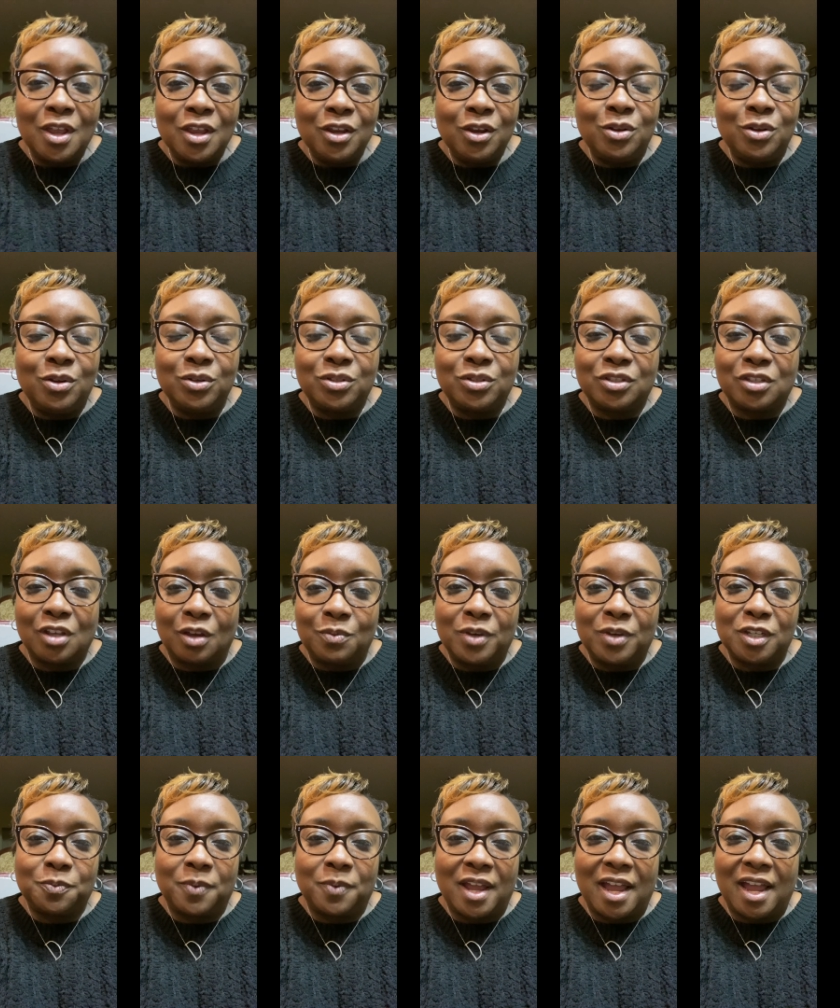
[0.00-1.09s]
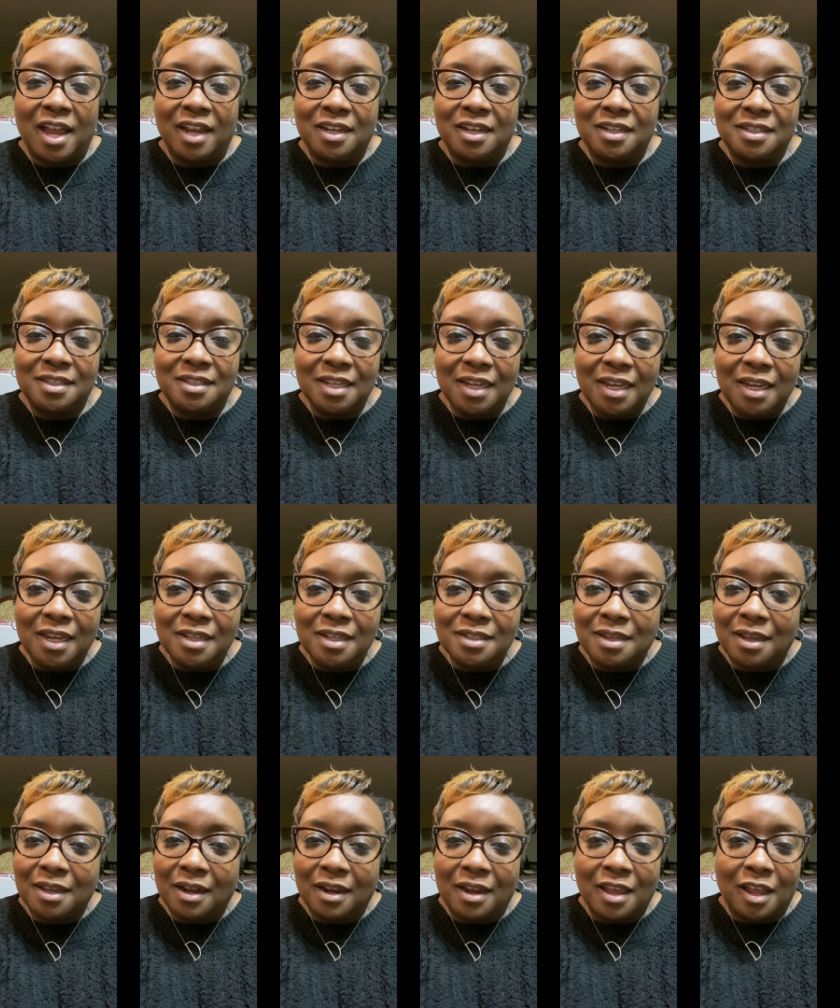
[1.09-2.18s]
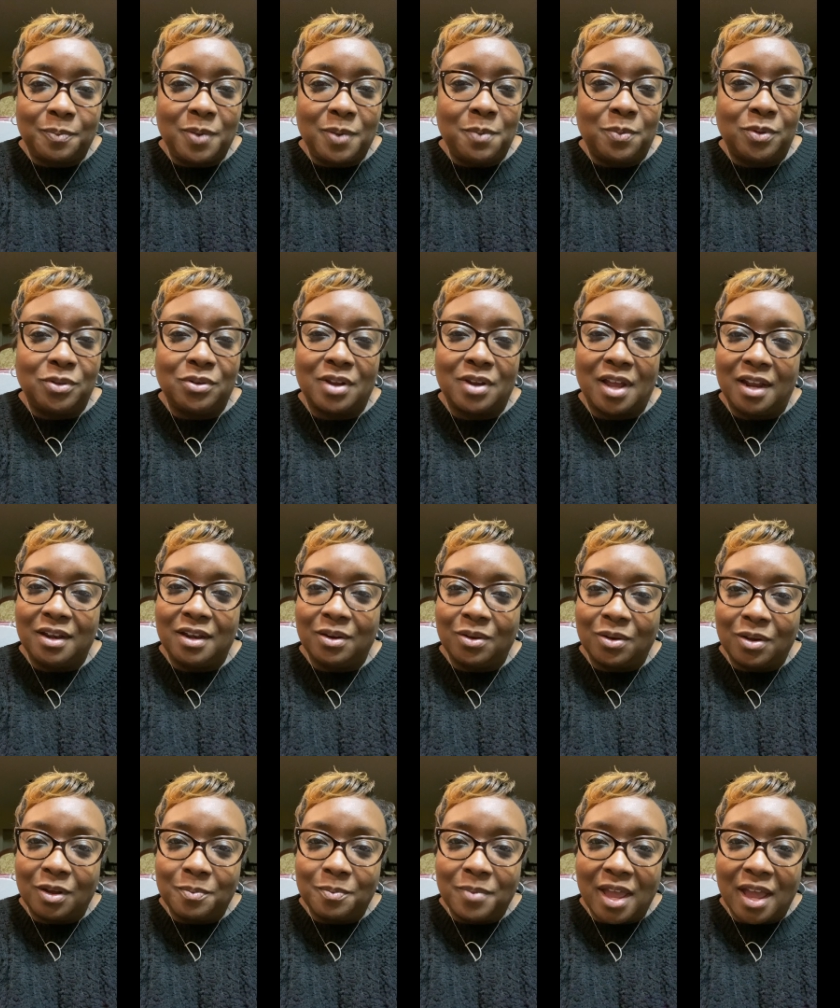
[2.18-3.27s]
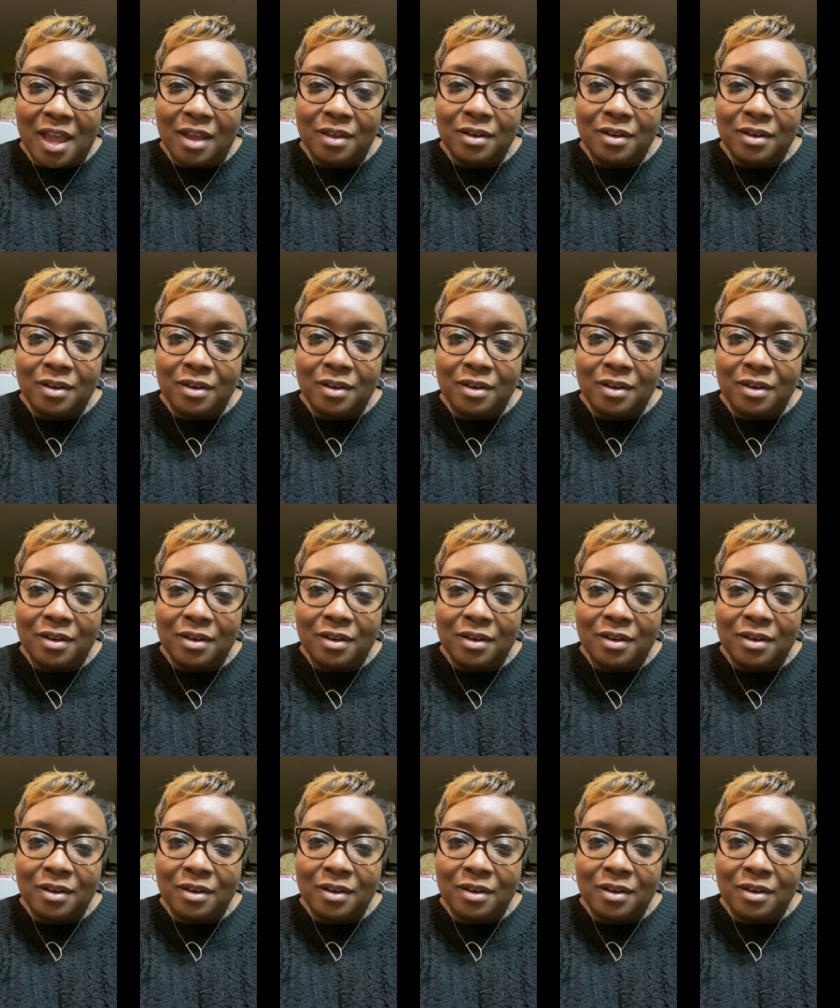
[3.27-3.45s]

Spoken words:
You do so much behind the scenes that a lot of people do not know about.